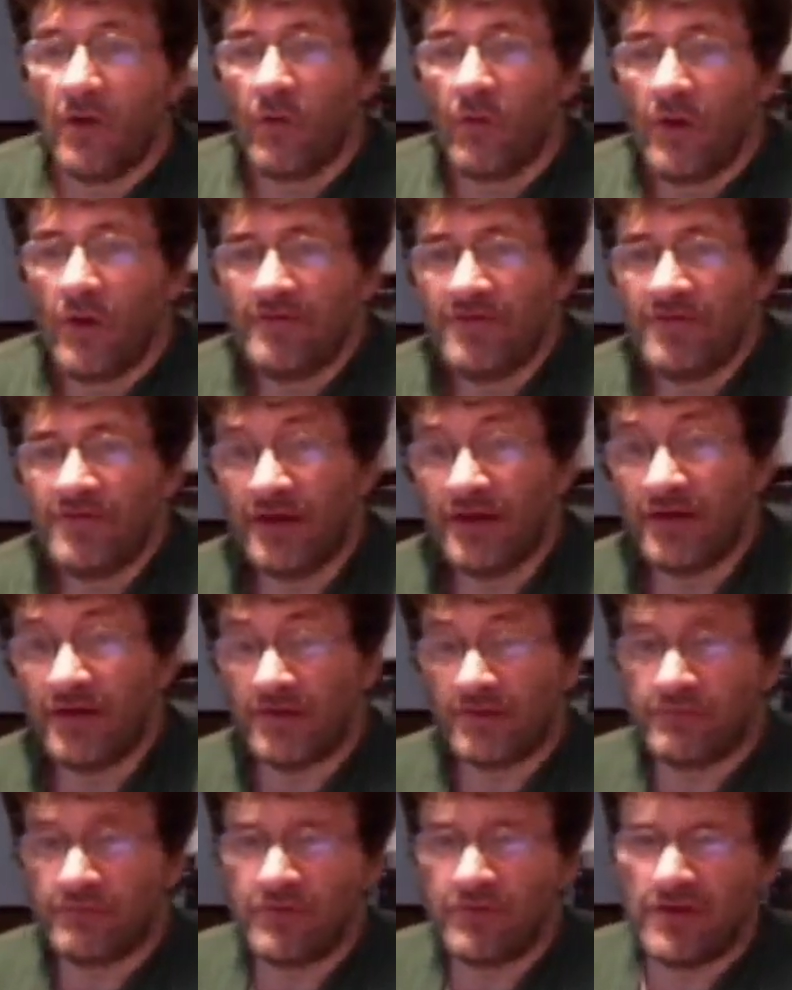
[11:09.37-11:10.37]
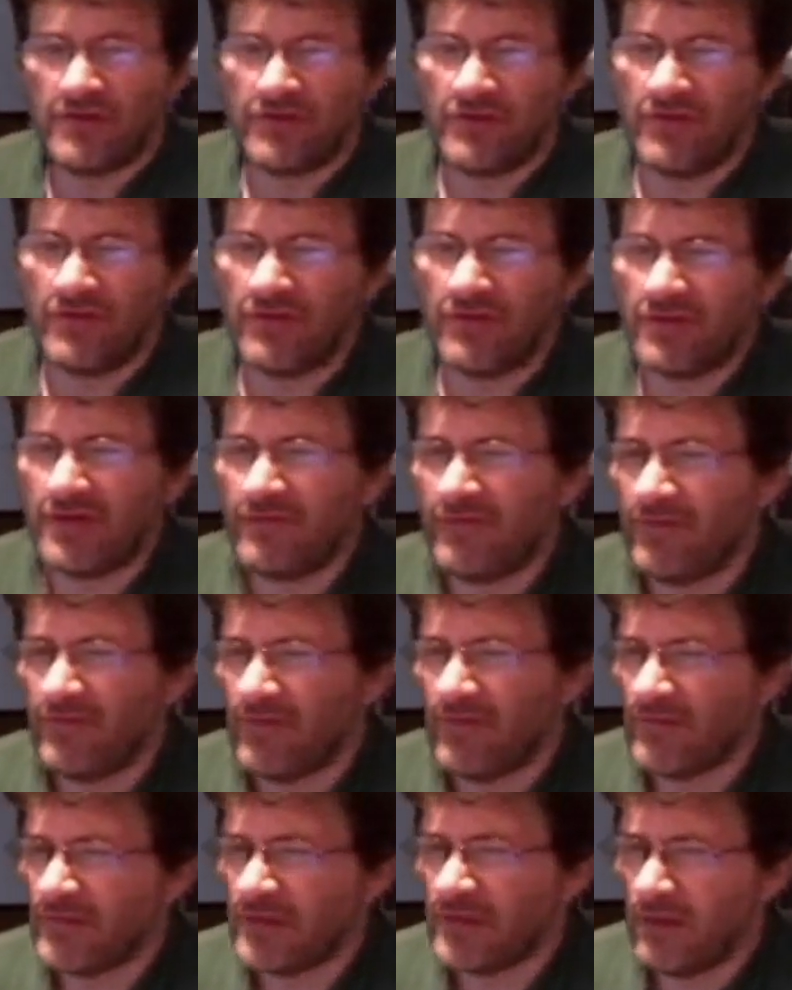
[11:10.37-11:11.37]
One of the expressions, if
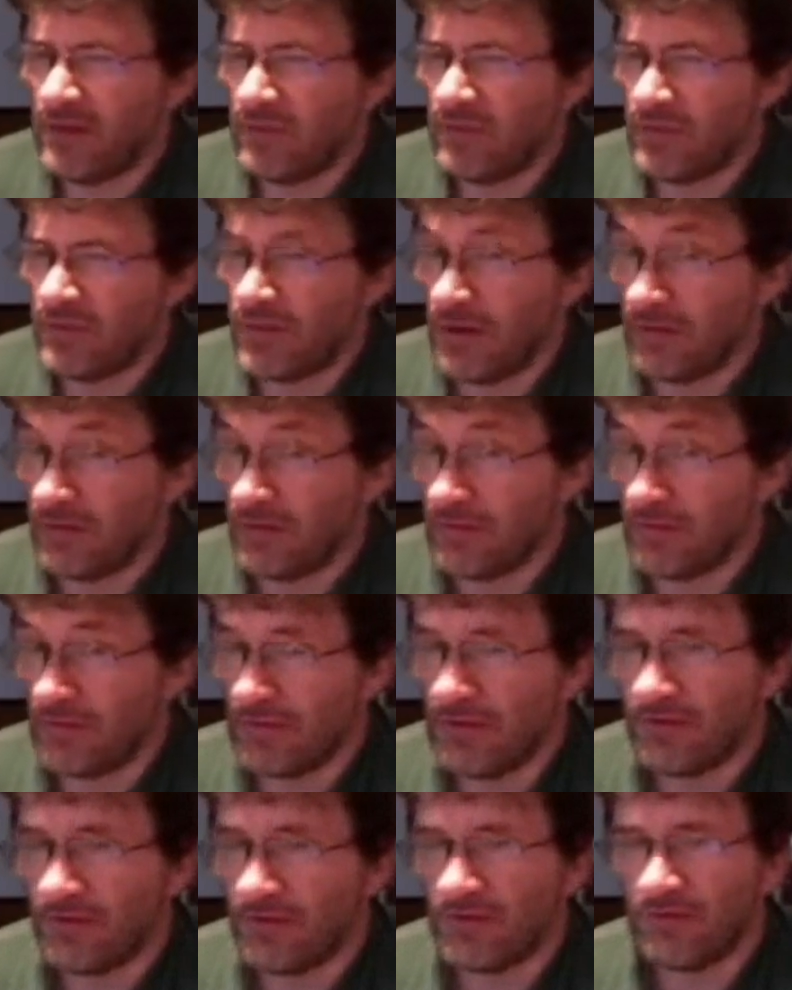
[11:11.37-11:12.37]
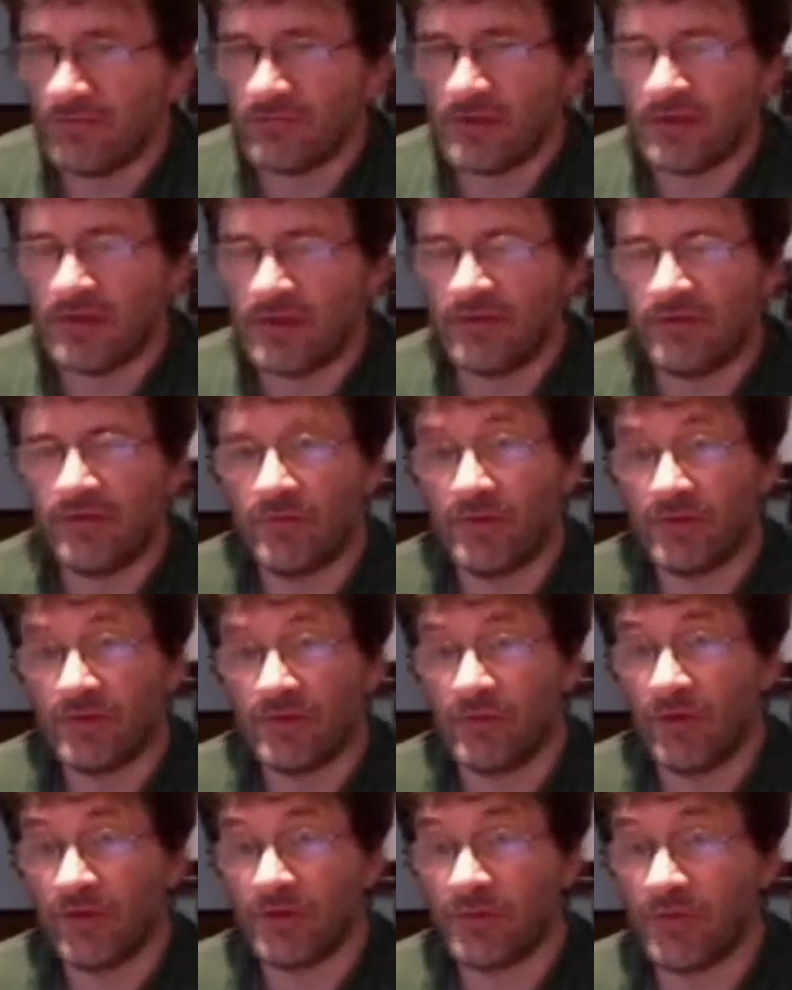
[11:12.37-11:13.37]
you've ever dealt with either of these, you'll run into
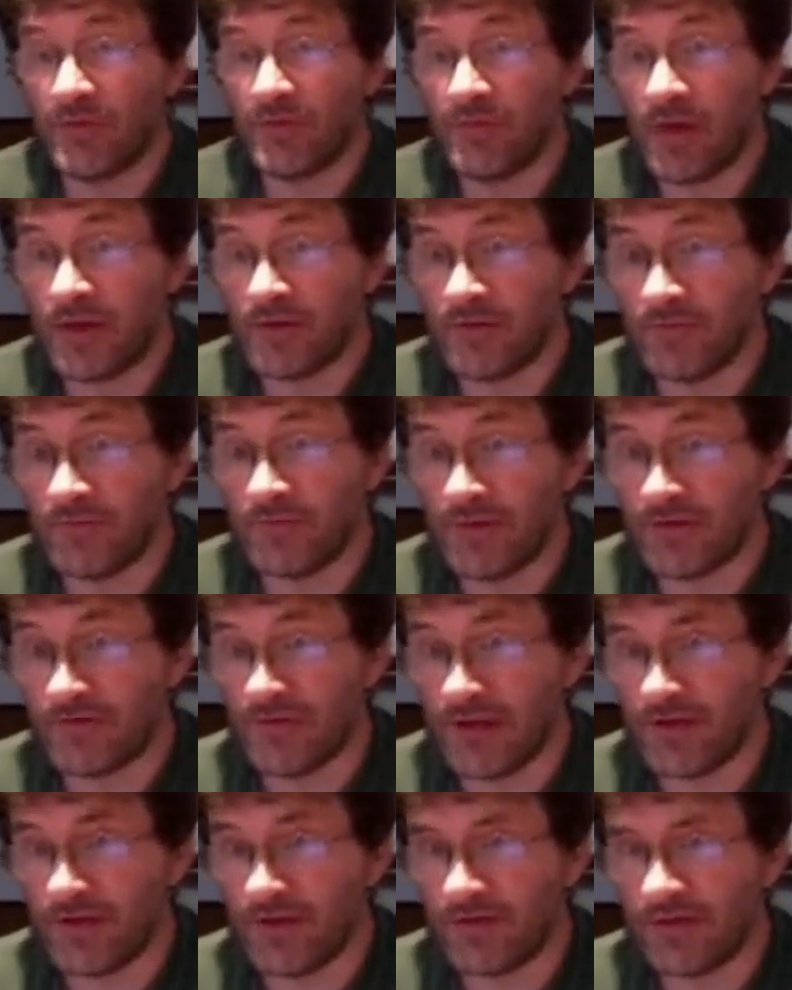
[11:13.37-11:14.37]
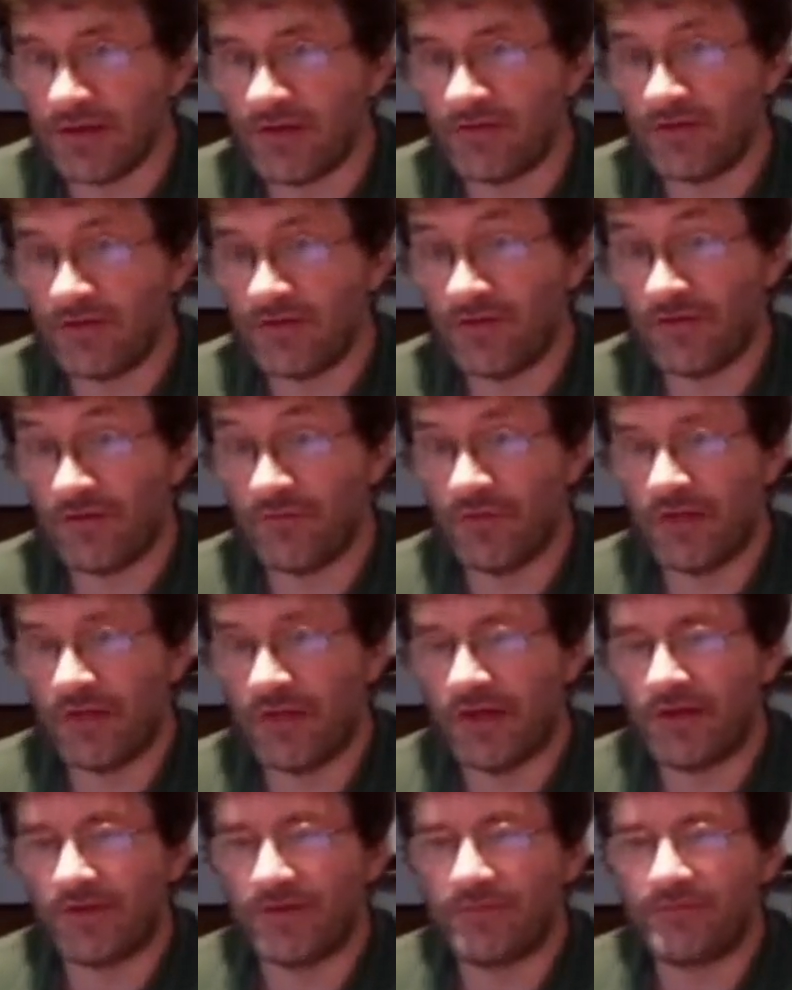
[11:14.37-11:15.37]
is multiple modern mistranslations
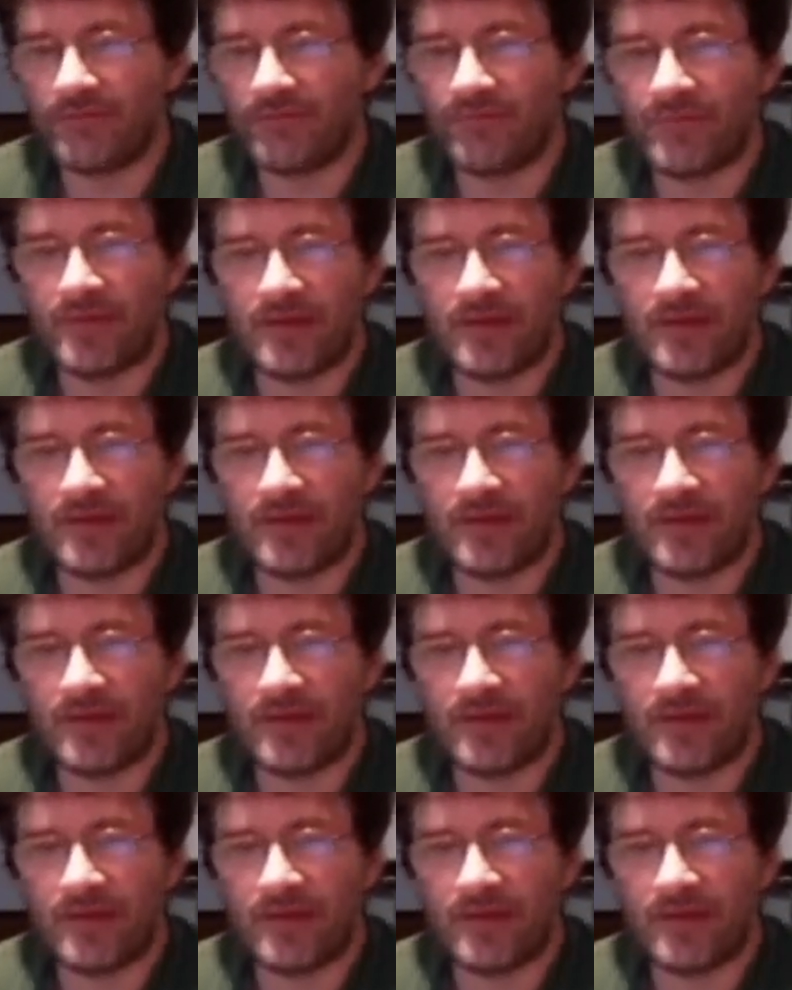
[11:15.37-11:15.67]
onlyism.